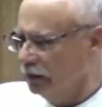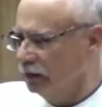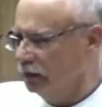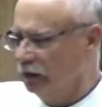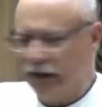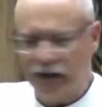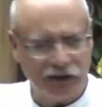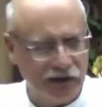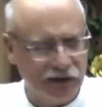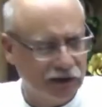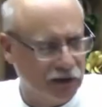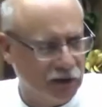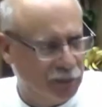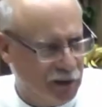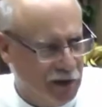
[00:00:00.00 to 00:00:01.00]
Listen
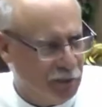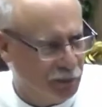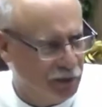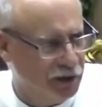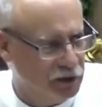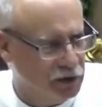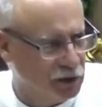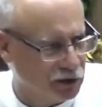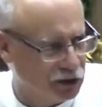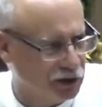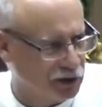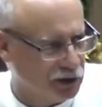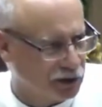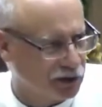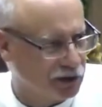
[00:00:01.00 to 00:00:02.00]
to the people in your
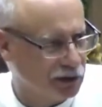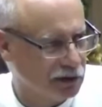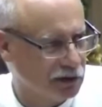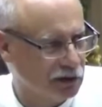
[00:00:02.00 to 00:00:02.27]
church.